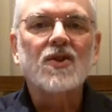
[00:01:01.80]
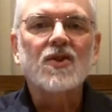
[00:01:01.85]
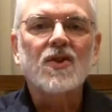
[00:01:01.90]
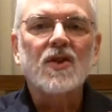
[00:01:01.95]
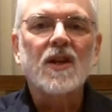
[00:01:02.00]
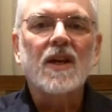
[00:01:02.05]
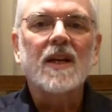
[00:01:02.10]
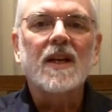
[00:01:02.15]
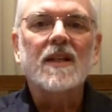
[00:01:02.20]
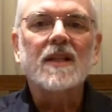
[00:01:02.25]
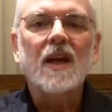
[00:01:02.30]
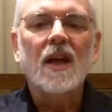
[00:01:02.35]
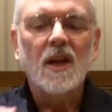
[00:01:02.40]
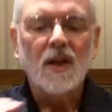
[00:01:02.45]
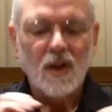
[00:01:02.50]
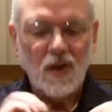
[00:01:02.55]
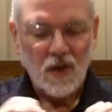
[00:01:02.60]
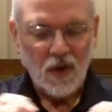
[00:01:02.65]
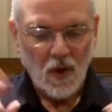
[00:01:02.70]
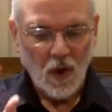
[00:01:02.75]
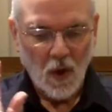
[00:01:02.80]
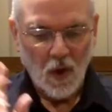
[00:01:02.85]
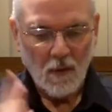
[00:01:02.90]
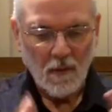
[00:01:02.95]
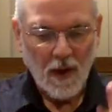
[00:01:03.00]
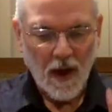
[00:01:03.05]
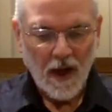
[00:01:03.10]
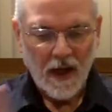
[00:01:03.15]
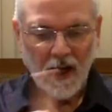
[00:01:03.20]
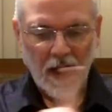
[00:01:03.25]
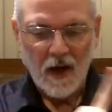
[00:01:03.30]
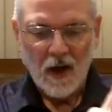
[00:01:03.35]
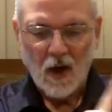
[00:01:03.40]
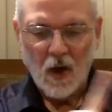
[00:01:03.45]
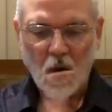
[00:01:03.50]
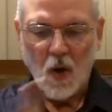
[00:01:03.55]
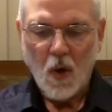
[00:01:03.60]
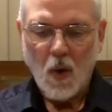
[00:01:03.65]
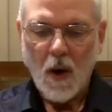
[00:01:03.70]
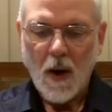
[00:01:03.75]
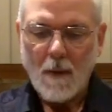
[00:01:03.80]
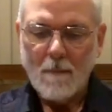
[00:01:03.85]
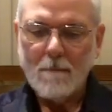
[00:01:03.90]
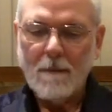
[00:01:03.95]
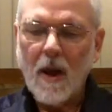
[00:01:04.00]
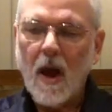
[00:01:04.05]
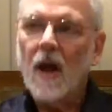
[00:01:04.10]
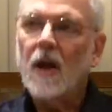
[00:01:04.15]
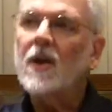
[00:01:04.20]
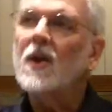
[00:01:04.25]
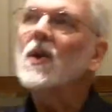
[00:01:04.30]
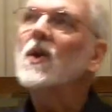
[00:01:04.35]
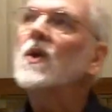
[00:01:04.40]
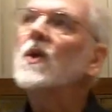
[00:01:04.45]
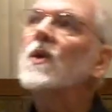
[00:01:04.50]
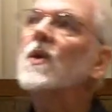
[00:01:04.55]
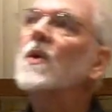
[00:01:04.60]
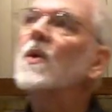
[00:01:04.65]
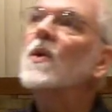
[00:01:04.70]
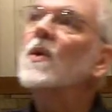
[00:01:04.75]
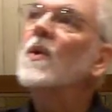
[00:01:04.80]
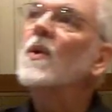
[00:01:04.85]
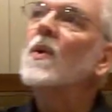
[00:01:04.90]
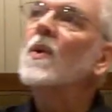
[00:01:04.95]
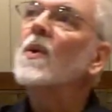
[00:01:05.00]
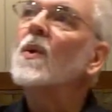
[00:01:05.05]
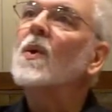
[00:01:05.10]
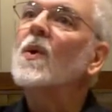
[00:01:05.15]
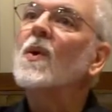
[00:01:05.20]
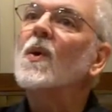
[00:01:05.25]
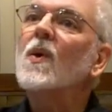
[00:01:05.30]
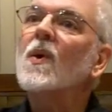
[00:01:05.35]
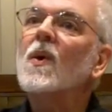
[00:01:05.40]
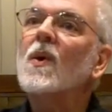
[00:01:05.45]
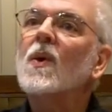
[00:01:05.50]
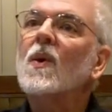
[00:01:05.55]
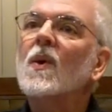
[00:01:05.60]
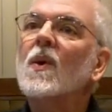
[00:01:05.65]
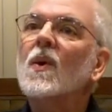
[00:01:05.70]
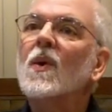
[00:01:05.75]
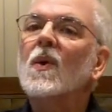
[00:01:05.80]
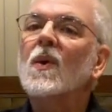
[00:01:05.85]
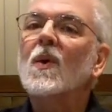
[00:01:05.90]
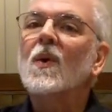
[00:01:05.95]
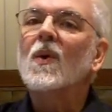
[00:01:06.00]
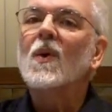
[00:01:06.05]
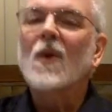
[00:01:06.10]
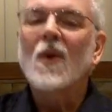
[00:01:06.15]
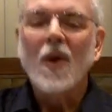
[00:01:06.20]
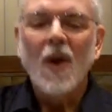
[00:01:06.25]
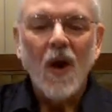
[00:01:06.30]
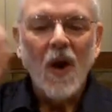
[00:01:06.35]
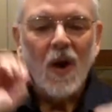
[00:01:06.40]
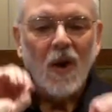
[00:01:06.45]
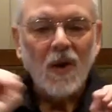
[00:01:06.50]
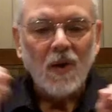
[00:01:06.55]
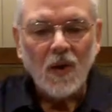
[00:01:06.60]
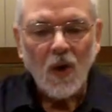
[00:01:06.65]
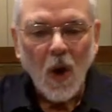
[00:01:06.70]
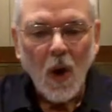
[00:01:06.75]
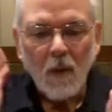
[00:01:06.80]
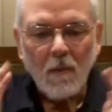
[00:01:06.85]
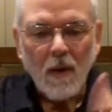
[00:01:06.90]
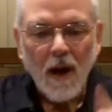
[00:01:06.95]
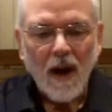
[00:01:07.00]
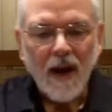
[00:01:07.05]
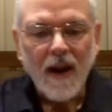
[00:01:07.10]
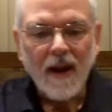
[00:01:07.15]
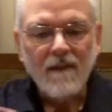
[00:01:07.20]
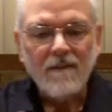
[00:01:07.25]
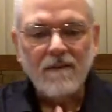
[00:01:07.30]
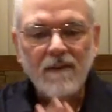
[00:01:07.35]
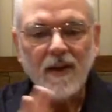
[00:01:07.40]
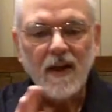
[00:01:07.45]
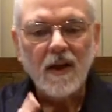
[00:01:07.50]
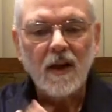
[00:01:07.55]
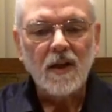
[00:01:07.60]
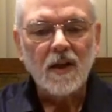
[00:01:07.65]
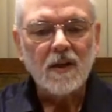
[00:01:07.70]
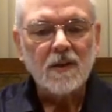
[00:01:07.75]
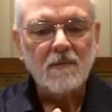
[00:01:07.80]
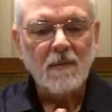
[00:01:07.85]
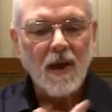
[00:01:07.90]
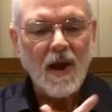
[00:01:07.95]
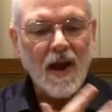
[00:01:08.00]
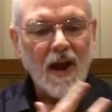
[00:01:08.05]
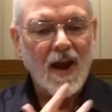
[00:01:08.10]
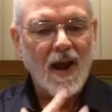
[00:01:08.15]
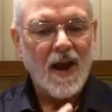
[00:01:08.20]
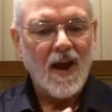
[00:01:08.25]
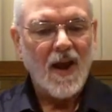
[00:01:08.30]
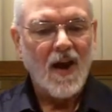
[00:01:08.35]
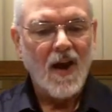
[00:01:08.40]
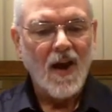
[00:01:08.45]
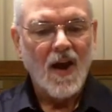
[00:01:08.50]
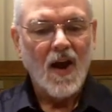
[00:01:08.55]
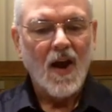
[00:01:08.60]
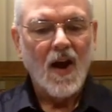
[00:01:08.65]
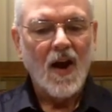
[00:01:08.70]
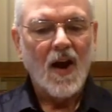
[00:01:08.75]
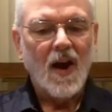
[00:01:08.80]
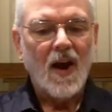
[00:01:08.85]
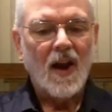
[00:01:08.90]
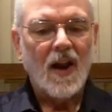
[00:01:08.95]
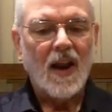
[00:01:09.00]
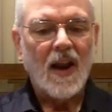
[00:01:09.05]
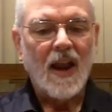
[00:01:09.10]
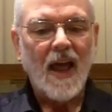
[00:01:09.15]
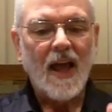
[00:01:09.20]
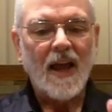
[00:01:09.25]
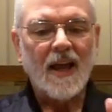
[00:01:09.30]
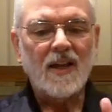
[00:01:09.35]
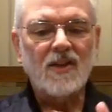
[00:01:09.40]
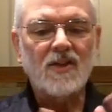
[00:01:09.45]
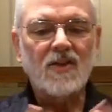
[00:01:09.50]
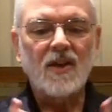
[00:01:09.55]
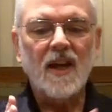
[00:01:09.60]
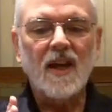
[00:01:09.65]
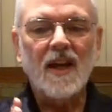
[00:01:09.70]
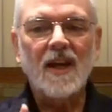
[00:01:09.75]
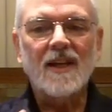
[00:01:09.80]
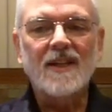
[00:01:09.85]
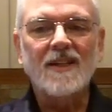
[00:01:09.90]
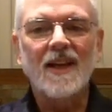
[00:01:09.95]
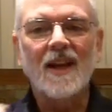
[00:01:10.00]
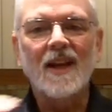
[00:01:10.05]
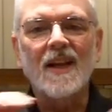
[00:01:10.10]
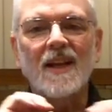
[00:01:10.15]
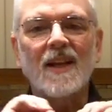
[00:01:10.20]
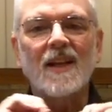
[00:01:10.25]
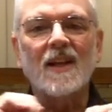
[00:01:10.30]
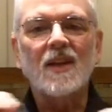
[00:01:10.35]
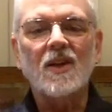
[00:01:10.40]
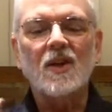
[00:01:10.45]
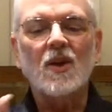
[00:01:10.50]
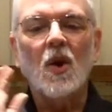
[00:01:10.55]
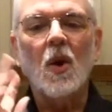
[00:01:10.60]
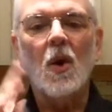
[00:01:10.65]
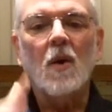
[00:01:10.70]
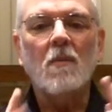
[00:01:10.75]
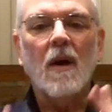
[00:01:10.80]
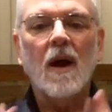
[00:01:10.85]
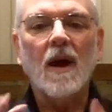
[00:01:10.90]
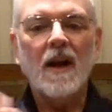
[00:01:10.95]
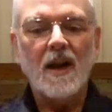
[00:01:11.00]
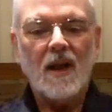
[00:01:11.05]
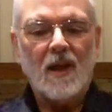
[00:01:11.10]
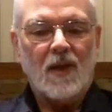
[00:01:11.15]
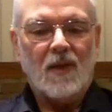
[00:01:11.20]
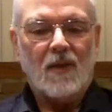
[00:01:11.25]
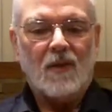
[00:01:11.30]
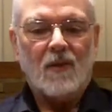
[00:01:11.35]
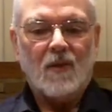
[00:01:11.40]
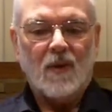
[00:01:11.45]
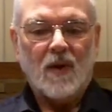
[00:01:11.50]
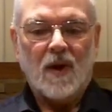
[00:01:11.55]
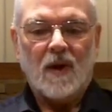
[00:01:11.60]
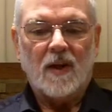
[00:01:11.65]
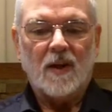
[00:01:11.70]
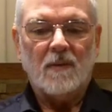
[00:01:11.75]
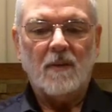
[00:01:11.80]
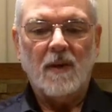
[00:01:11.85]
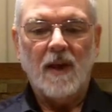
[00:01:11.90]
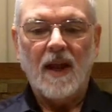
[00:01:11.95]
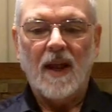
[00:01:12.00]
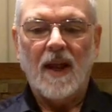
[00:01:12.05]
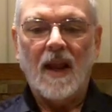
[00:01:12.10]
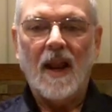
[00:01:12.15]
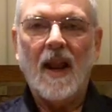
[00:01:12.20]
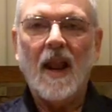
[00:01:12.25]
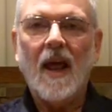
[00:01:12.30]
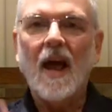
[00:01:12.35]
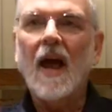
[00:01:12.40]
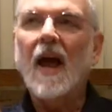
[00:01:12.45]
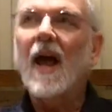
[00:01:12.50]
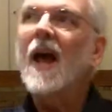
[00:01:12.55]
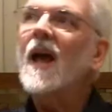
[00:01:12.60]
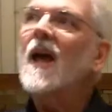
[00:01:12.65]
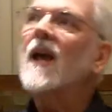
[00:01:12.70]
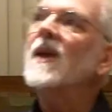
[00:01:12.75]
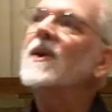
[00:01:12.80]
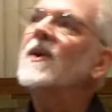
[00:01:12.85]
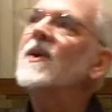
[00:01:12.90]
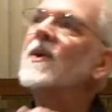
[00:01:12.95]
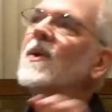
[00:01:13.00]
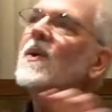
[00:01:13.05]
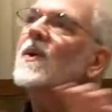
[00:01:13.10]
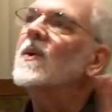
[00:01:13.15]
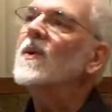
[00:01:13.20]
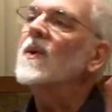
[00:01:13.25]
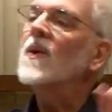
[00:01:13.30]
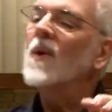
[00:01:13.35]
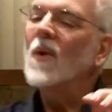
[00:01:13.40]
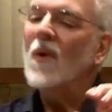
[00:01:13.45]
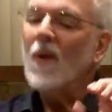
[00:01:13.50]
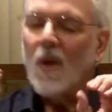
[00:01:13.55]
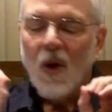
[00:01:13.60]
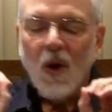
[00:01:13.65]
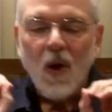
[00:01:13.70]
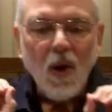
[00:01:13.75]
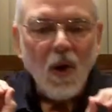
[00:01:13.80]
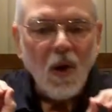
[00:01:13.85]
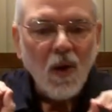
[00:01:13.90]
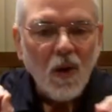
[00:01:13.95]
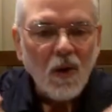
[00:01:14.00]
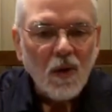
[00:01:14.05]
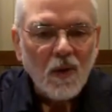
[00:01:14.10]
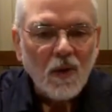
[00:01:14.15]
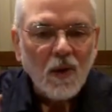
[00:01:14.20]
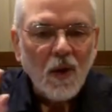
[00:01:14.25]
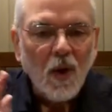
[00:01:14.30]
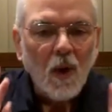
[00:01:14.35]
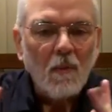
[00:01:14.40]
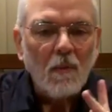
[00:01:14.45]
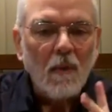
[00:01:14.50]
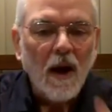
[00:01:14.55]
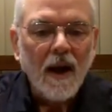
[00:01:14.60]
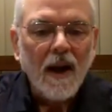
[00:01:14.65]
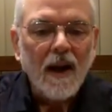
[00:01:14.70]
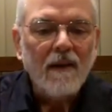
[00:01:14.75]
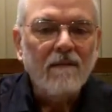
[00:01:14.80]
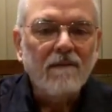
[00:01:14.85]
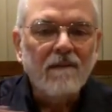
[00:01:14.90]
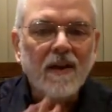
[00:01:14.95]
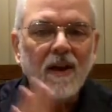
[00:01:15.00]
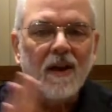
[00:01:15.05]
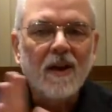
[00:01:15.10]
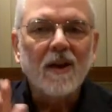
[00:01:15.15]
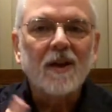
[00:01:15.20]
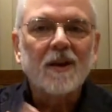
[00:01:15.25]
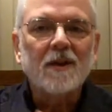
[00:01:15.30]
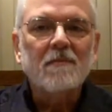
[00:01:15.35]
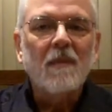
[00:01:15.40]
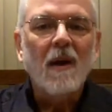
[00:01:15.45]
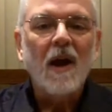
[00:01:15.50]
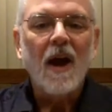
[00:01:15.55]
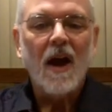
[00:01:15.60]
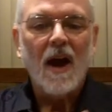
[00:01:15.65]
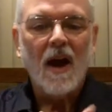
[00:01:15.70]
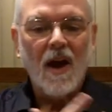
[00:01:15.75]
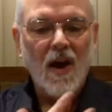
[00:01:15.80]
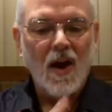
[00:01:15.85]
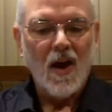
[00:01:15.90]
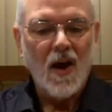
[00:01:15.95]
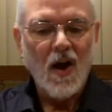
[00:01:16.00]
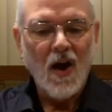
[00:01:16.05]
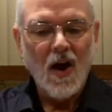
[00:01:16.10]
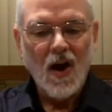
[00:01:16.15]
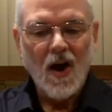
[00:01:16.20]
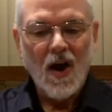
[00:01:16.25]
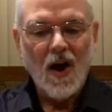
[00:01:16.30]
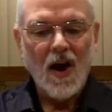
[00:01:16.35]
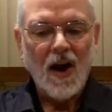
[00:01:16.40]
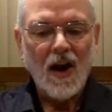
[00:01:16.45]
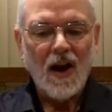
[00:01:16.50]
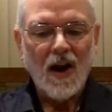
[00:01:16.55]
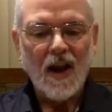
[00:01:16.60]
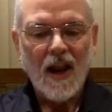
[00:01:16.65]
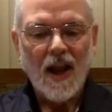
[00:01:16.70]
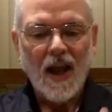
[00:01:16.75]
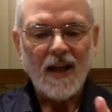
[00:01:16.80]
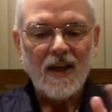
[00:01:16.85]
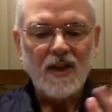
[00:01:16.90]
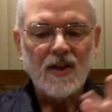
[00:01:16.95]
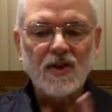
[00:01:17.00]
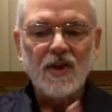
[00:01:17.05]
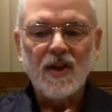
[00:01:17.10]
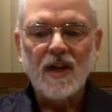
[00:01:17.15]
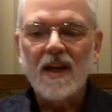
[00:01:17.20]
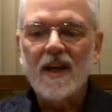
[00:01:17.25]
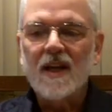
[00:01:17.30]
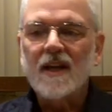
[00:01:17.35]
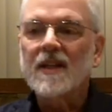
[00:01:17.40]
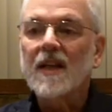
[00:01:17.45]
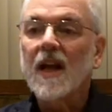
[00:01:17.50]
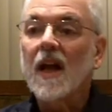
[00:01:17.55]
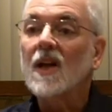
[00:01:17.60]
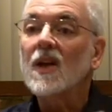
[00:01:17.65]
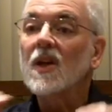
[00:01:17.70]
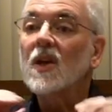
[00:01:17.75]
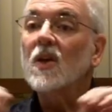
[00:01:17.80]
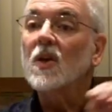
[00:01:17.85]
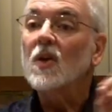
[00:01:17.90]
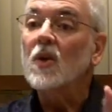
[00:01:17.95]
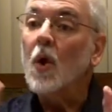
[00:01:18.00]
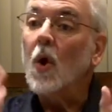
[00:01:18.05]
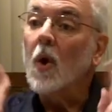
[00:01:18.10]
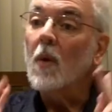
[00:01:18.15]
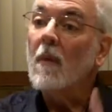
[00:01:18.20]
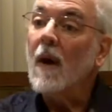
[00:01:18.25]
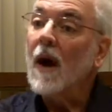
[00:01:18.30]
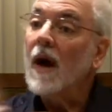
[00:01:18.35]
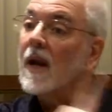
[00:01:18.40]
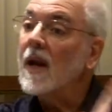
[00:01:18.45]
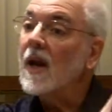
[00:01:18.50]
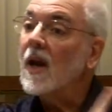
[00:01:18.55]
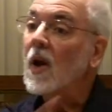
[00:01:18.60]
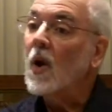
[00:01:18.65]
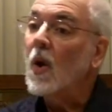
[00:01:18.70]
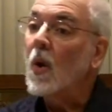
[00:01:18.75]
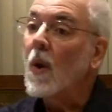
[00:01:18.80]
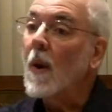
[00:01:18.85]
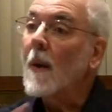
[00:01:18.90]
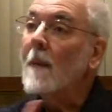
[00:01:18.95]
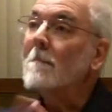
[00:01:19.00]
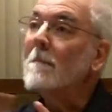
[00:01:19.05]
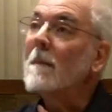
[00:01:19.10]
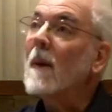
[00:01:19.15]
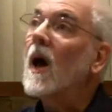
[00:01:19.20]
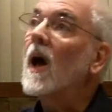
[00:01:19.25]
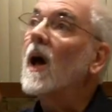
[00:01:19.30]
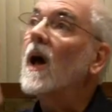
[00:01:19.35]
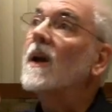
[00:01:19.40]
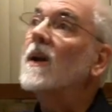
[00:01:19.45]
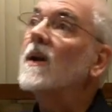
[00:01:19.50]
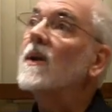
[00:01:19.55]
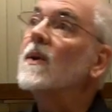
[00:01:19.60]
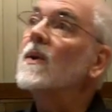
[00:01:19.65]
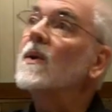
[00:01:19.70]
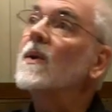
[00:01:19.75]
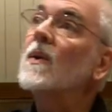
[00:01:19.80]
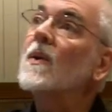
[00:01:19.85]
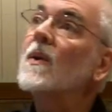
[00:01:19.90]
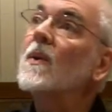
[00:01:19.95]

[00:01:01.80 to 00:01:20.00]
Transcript: Jesus. Nobody, Lord, but you. Nobody fills my heart like Jesus. Nobody thrills me like you do. Oh, nobody fills my heart like Jesus. Nobody, Lord, but you